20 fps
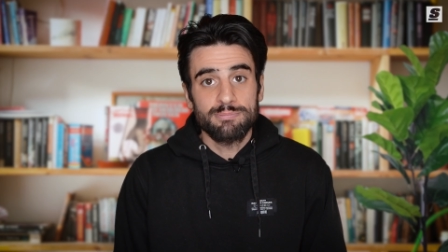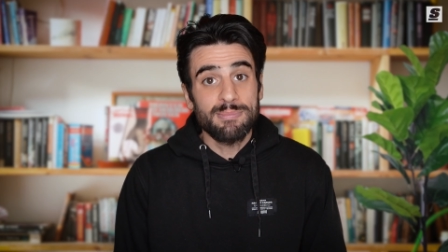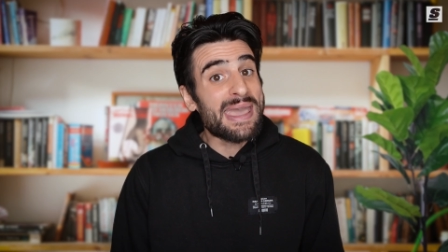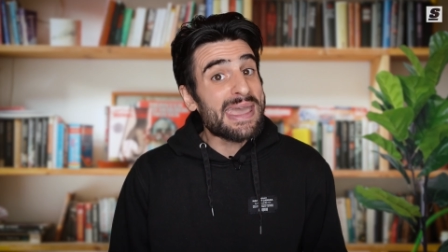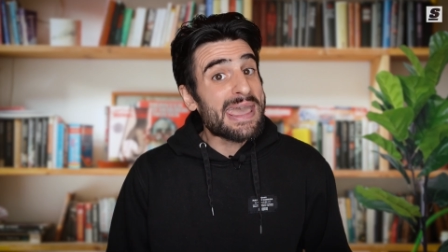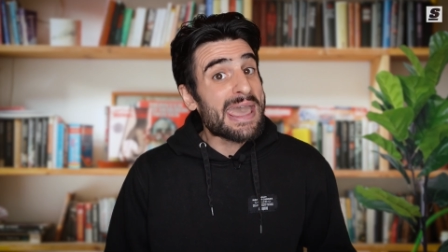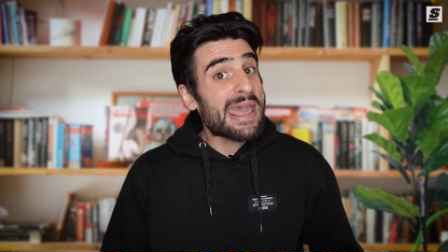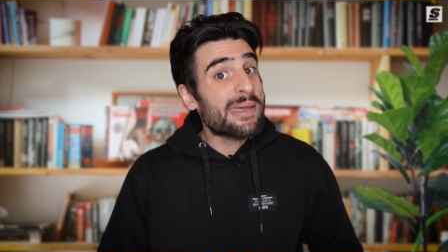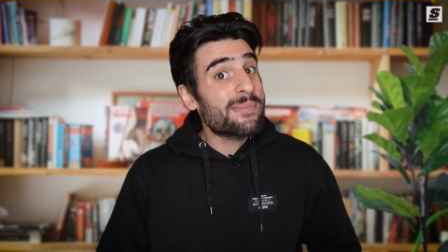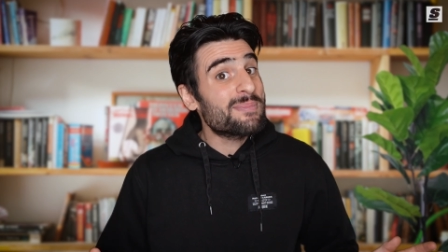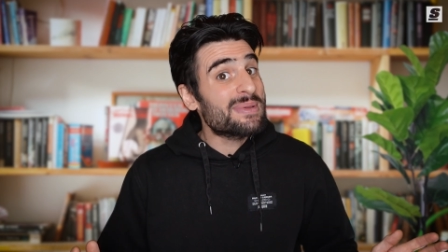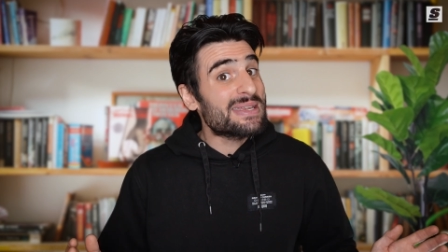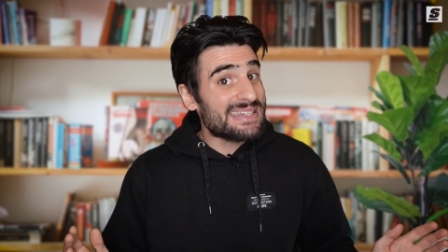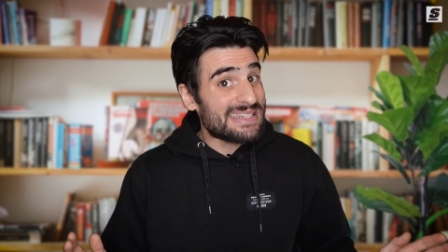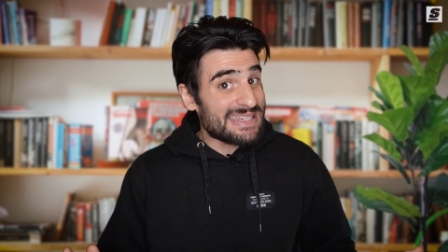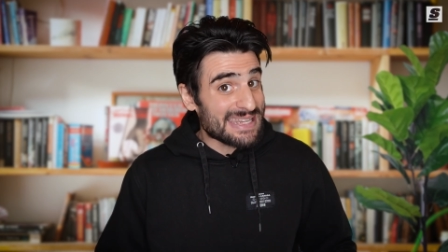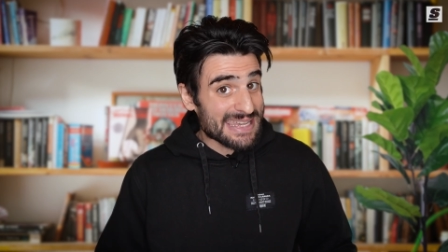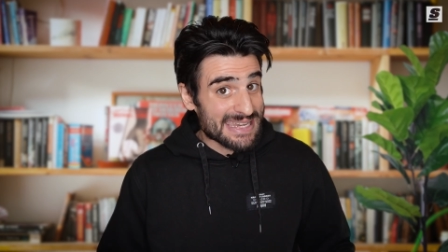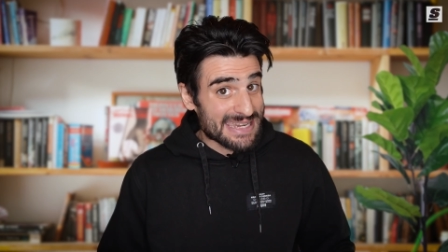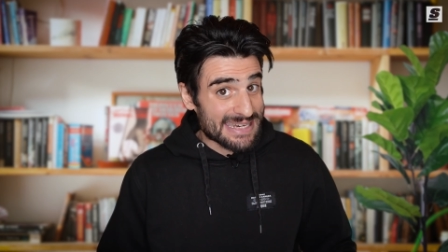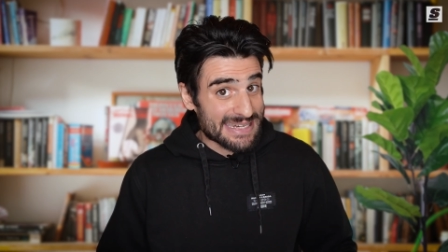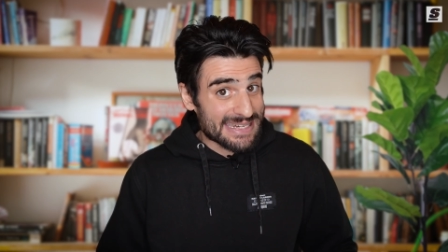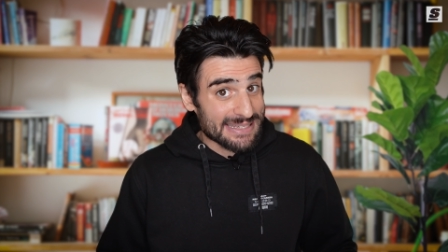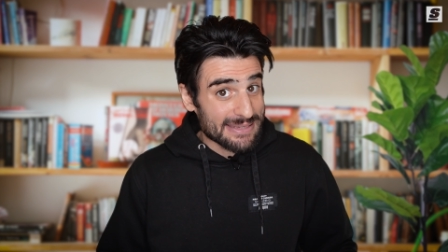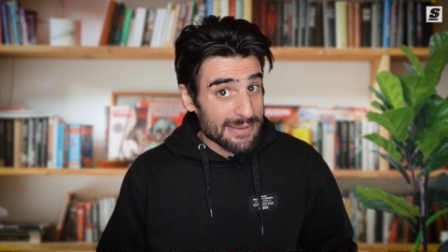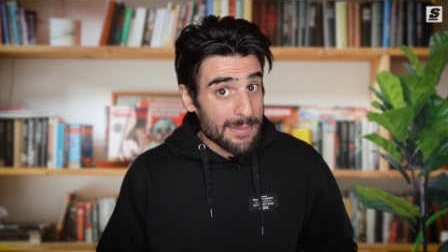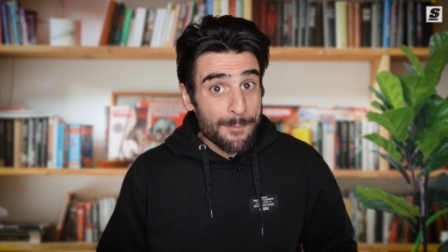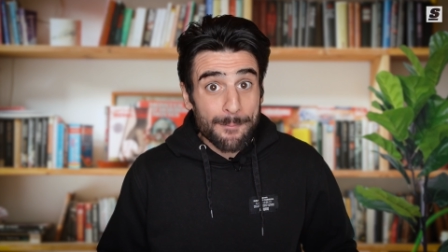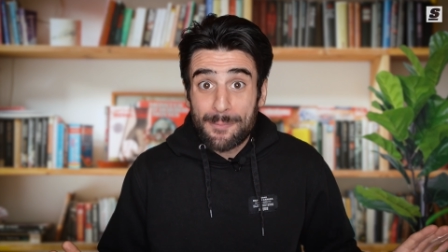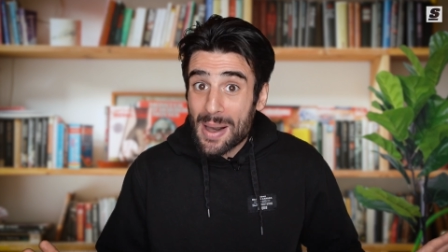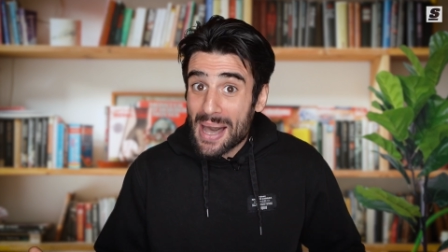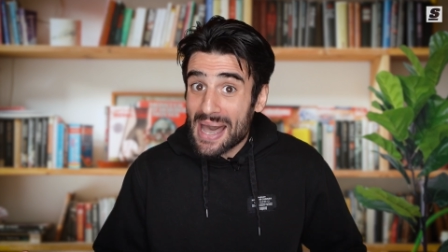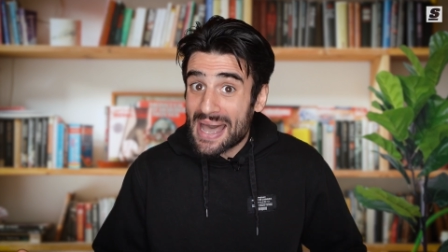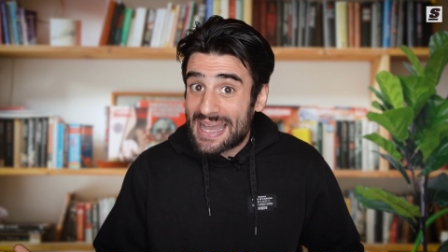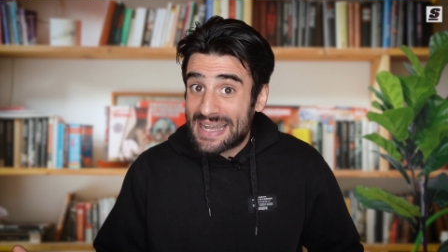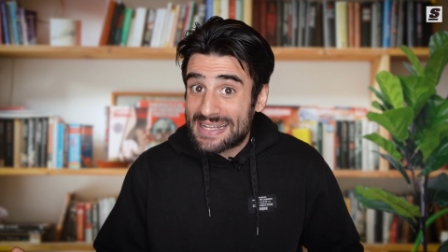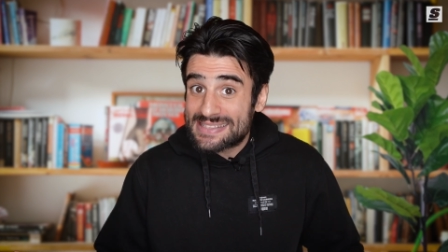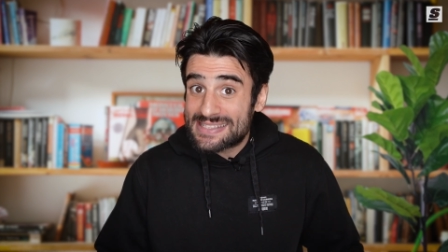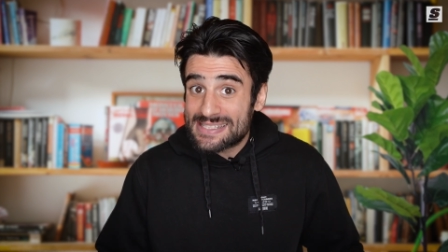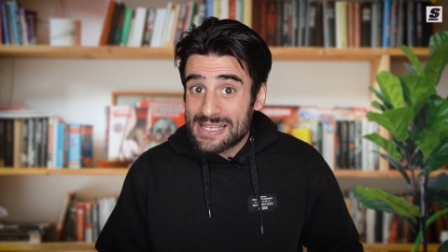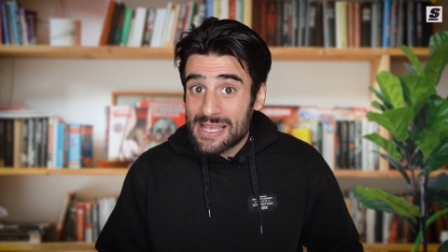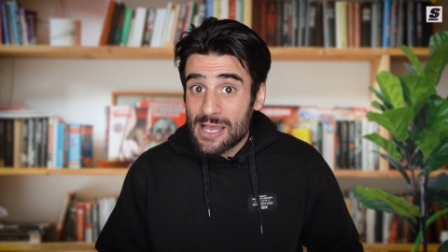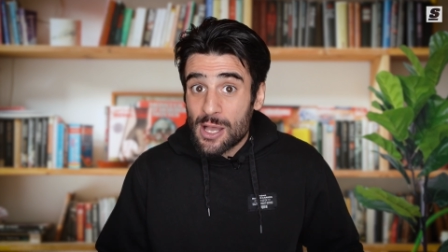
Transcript: mayhem! Mayhem indeed. But